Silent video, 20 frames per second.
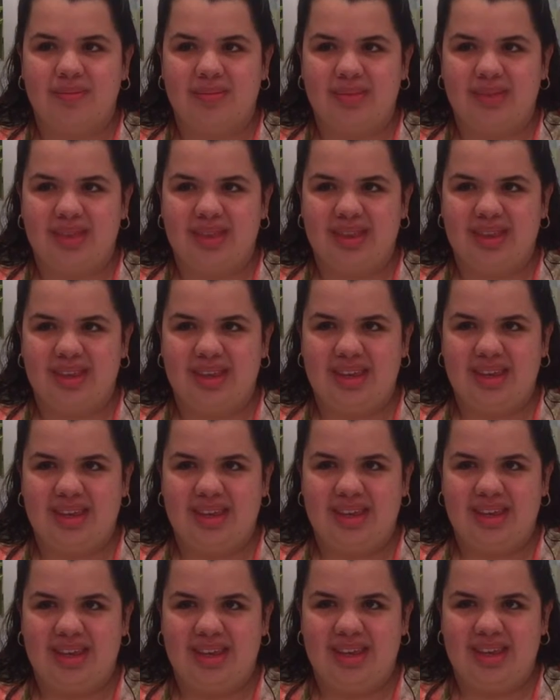
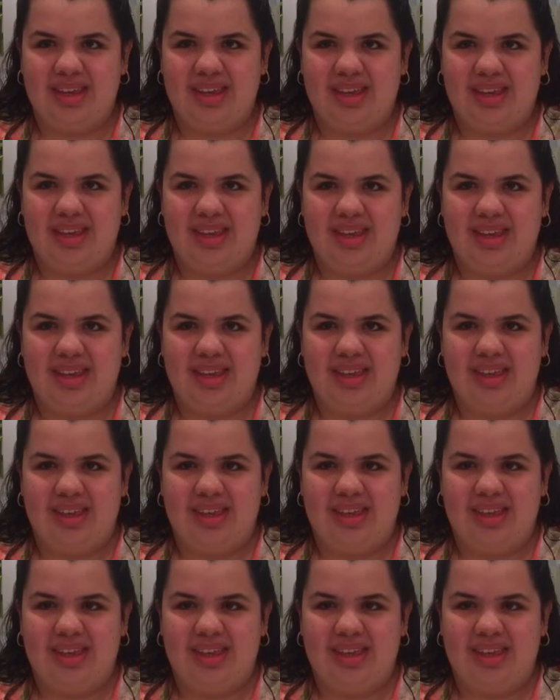(silence)